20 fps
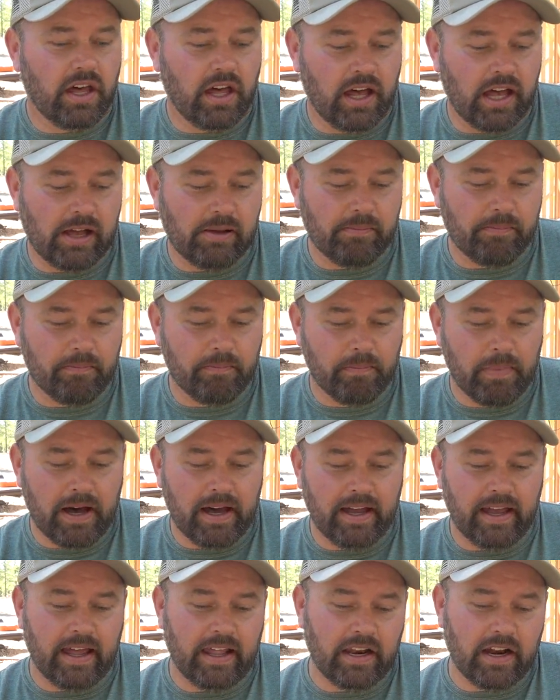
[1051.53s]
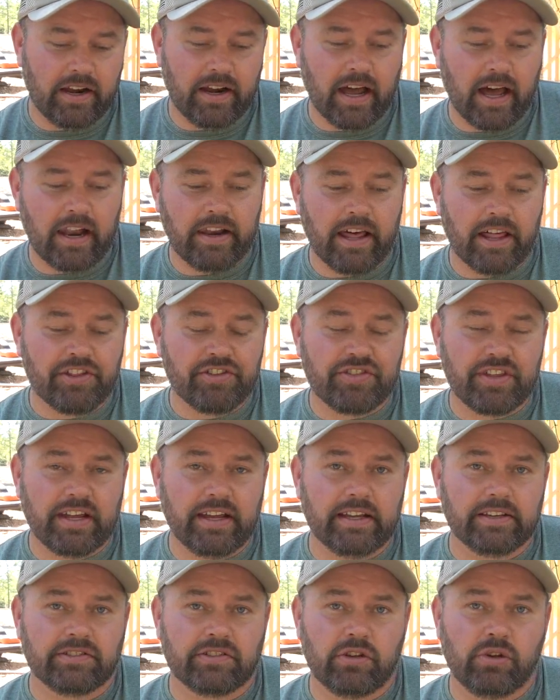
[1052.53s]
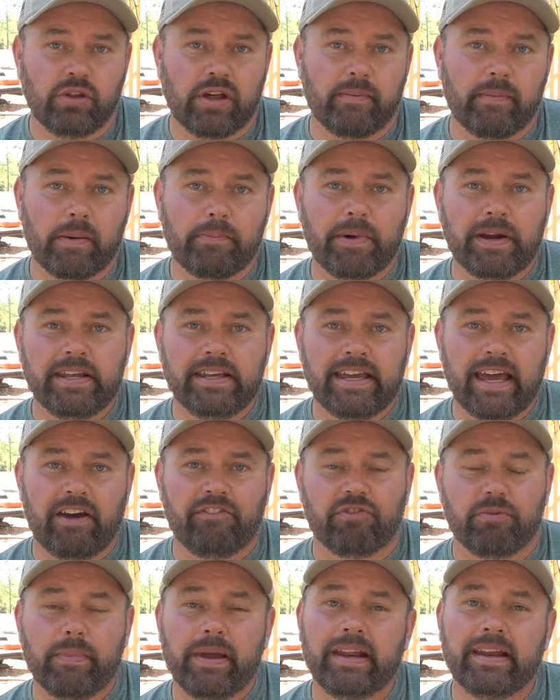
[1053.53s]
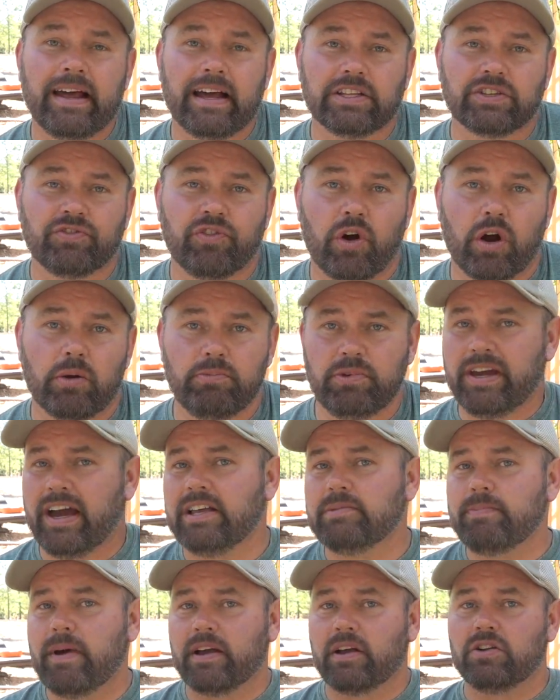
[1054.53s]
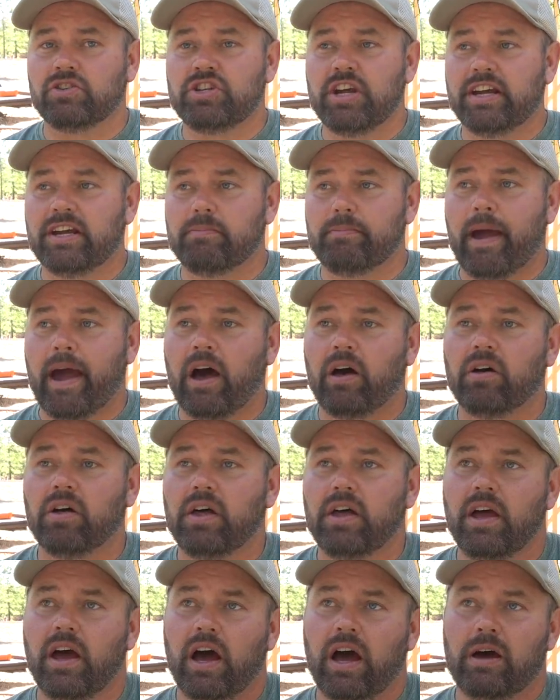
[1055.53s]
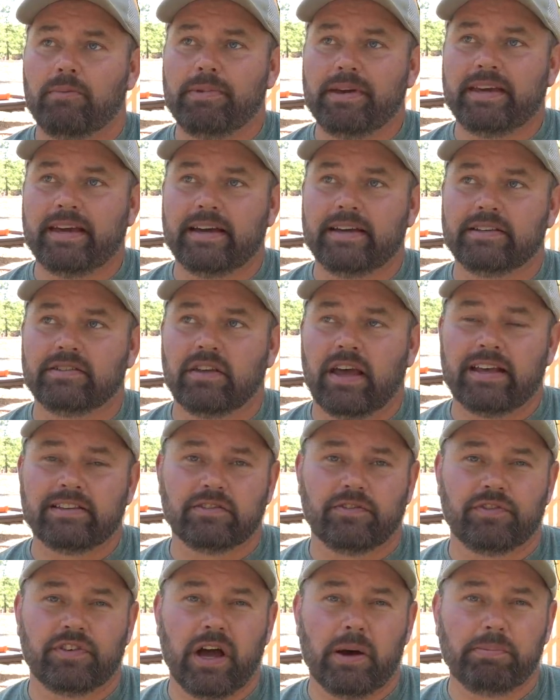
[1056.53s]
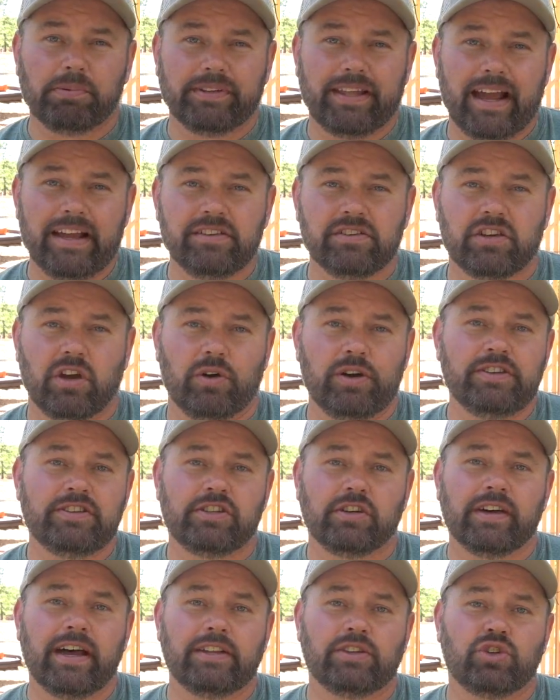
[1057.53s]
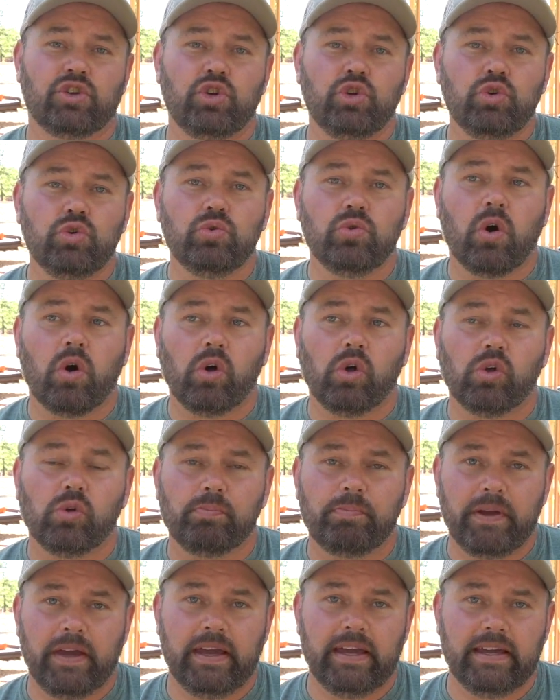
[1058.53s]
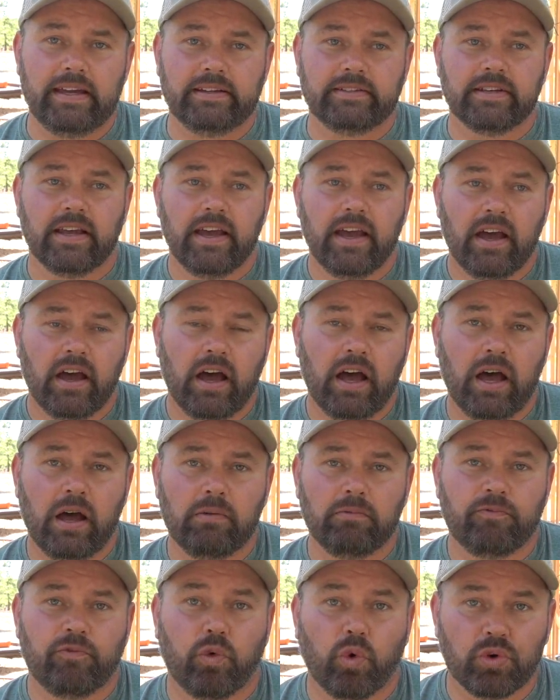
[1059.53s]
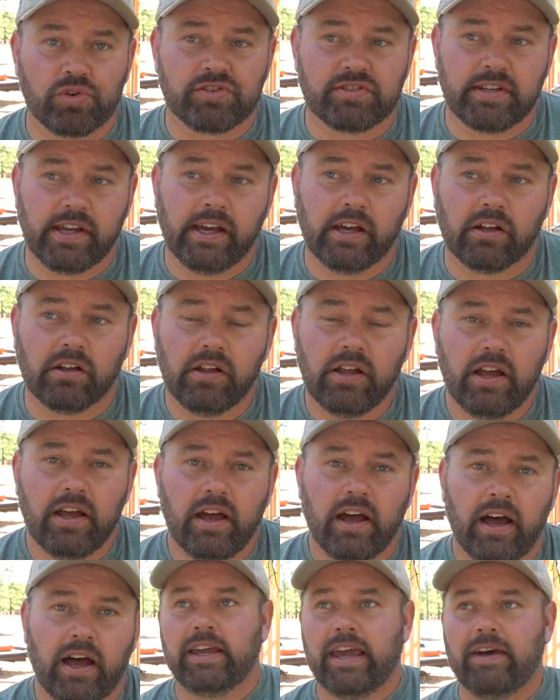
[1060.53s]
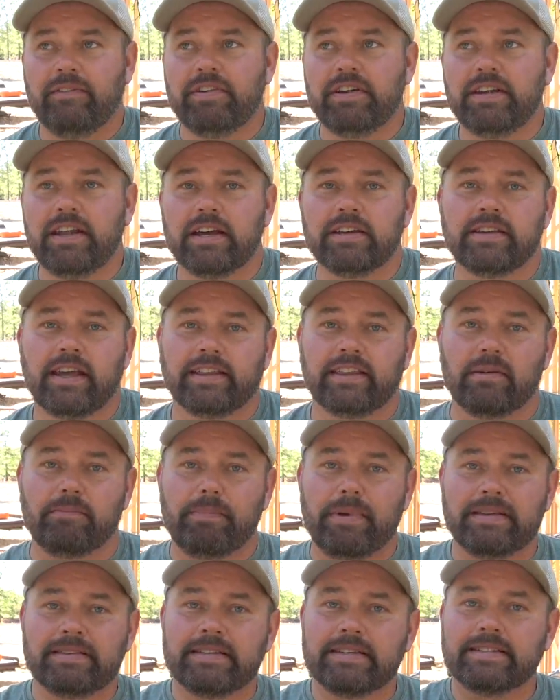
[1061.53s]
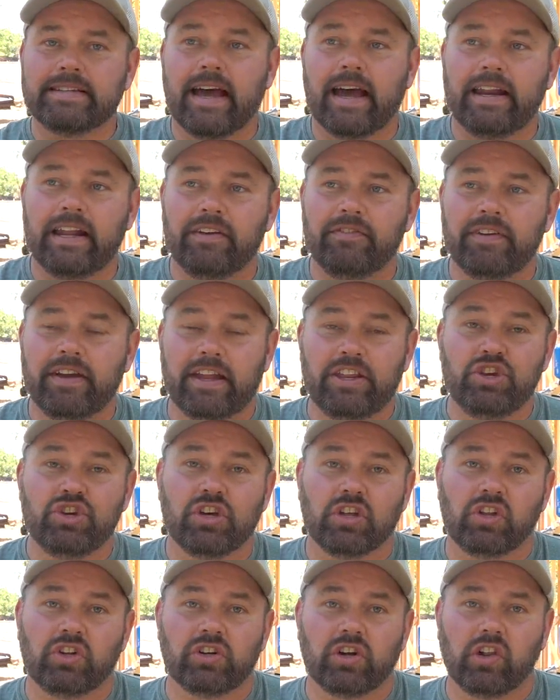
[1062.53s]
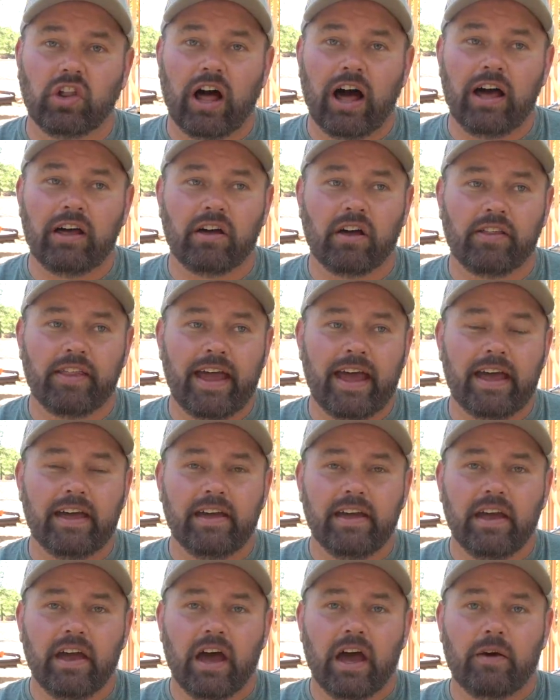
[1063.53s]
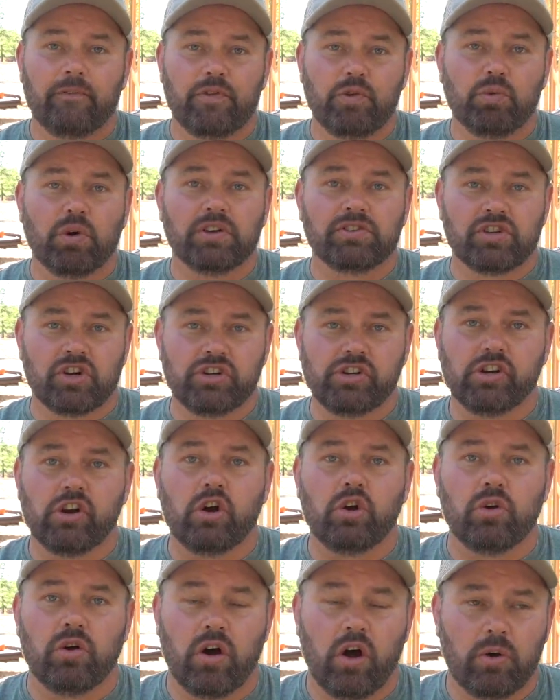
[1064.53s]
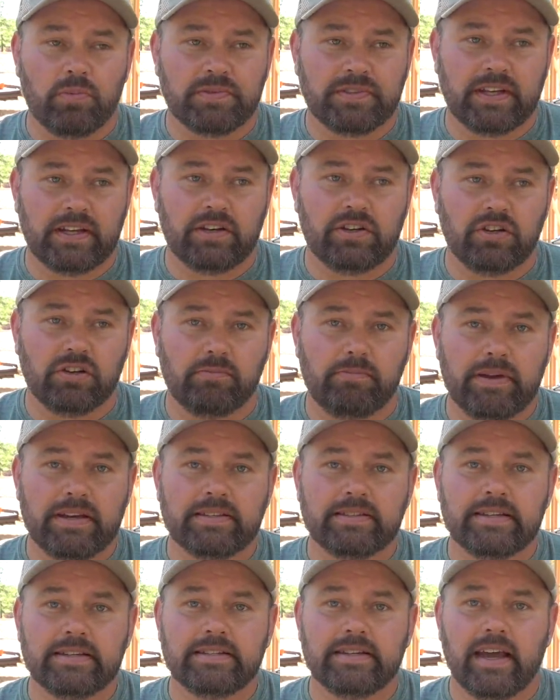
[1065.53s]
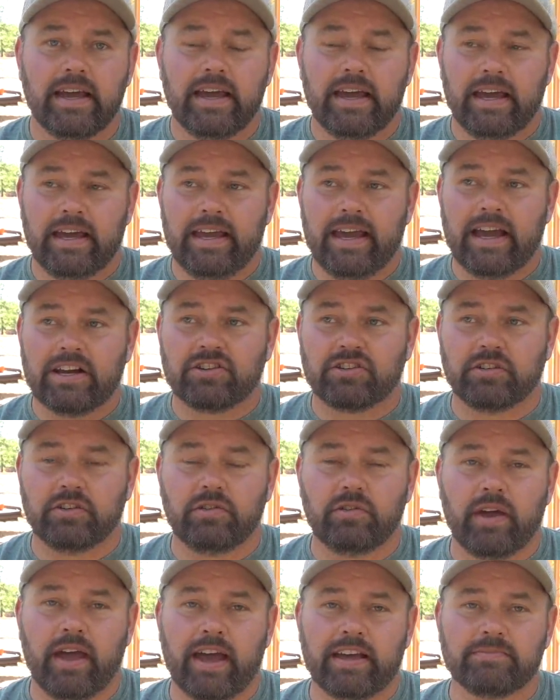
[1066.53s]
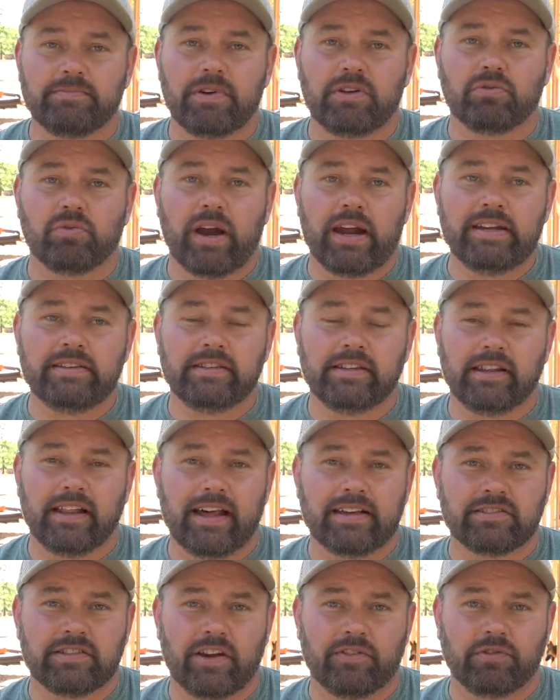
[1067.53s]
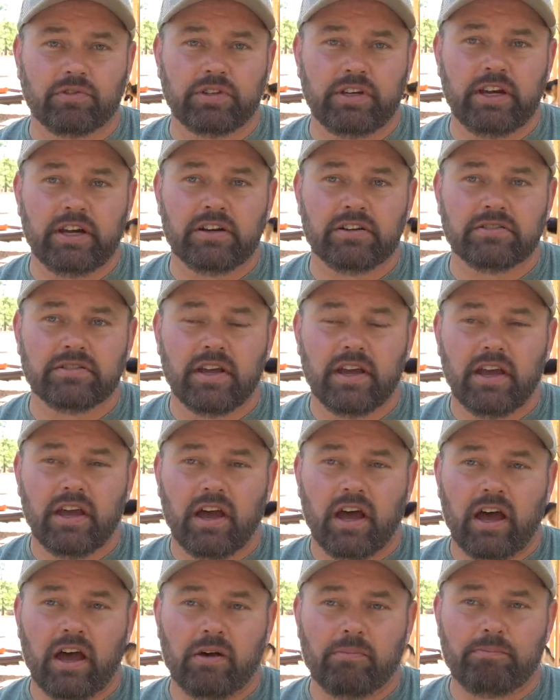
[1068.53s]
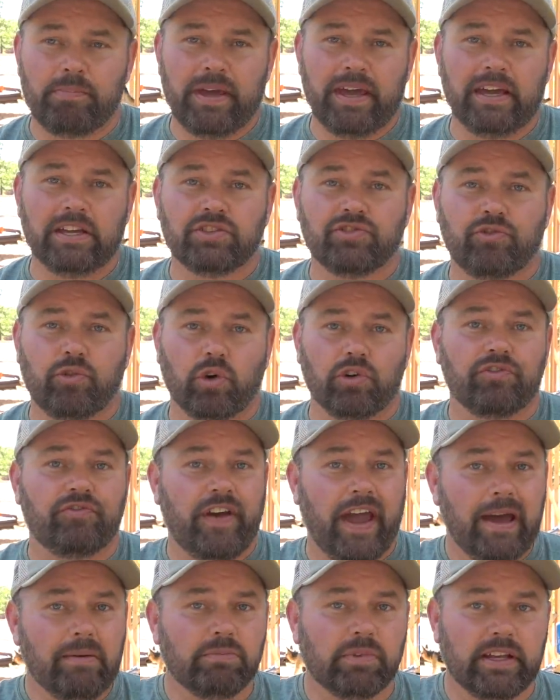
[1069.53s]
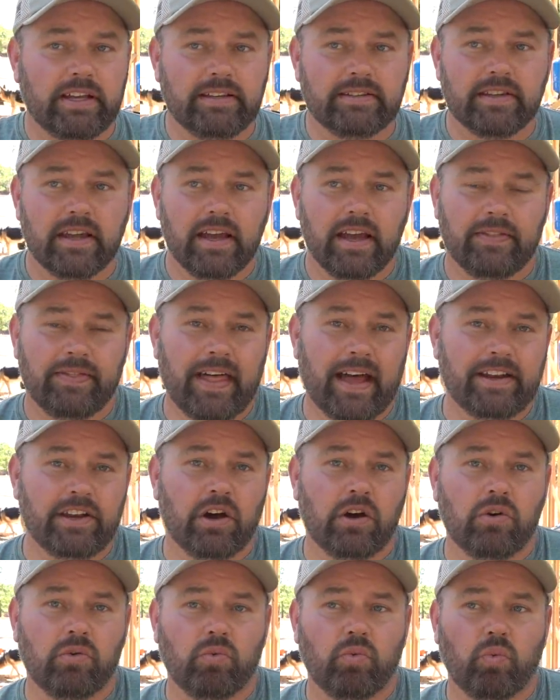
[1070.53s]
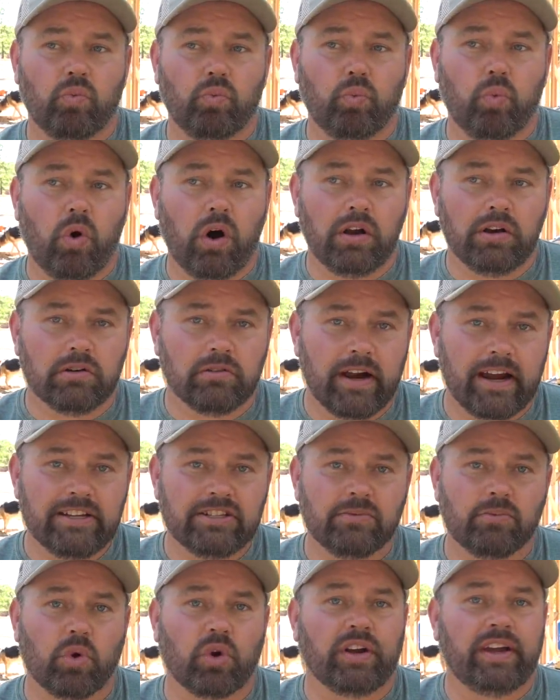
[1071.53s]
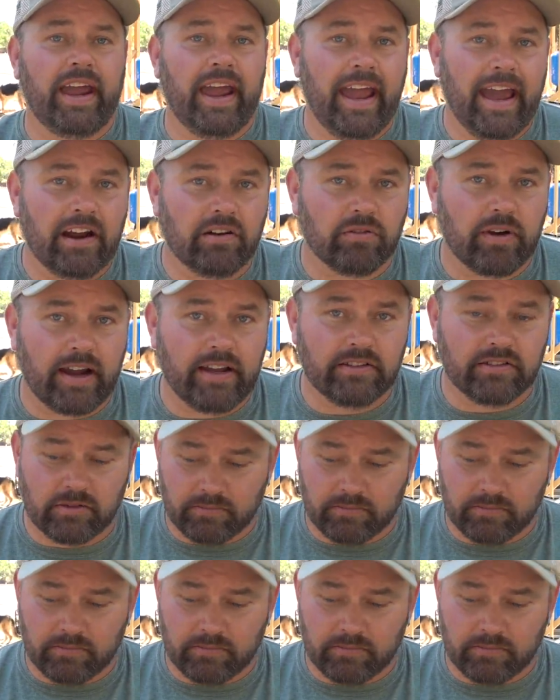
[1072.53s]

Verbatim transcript: Um, but and an another thing is too, like my buddy Kevin from Hidden Heights Farm. You guys might go check him out um, because as of a couple days ago, he still had two whole pigs um, for sale. Uh, Kevin does like the business side of it, and you can learn a lot on that. Um, if you want to turn your ho homestead into a business, he actually has been raising the last several years pigs for families that don't want to raise them or can't raise